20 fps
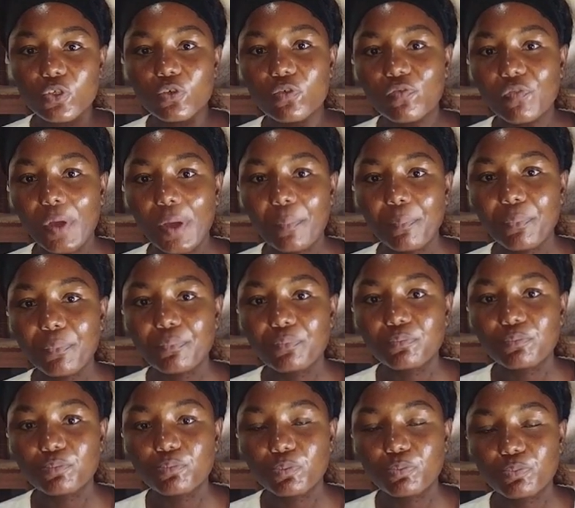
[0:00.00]
over a
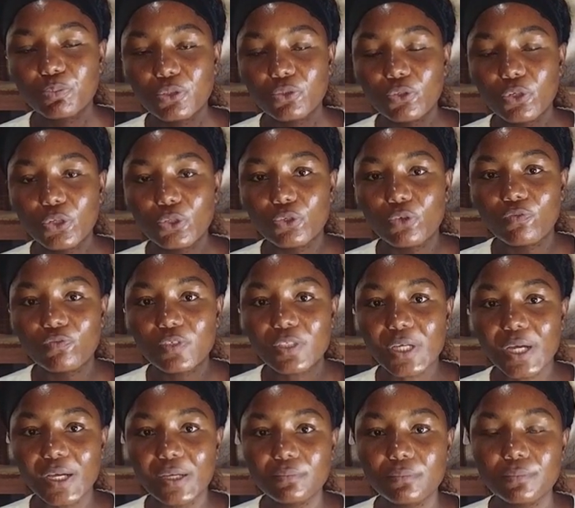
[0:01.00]
period of
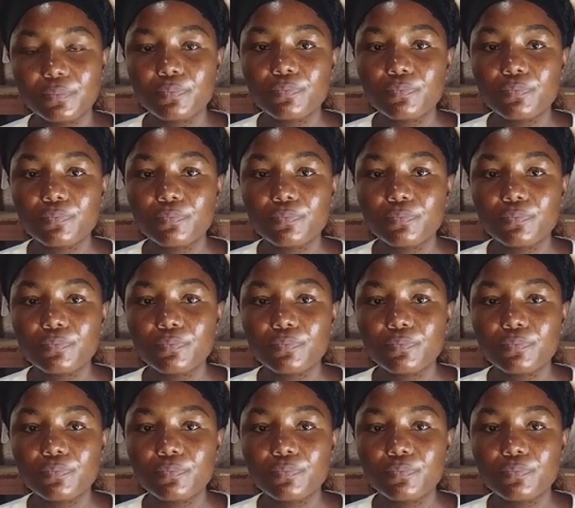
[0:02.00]
time,